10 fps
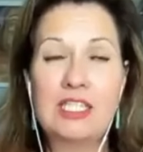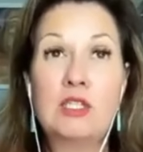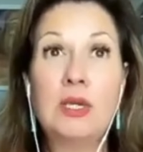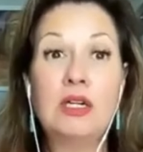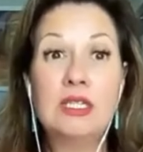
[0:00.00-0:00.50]

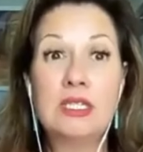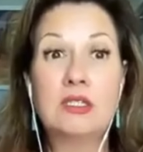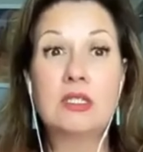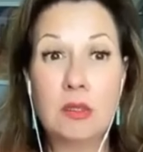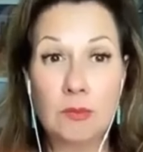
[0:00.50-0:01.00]

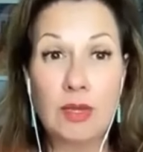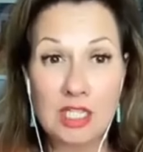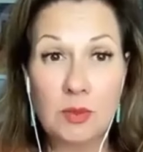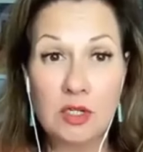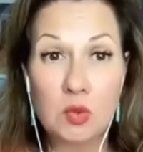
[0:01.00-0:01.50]

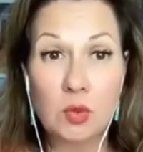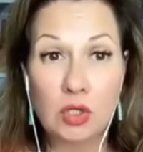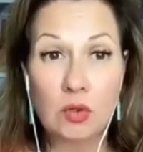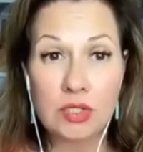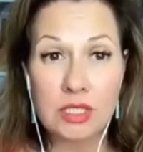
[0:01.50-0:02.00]
experienced what
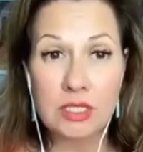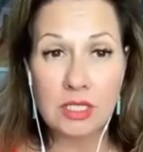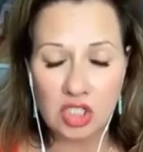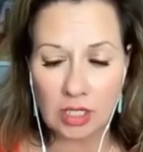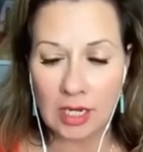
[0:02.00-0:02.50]
the course is
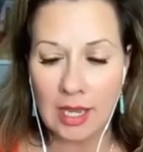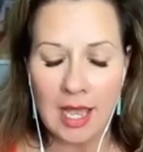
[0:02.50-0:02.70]
teaching.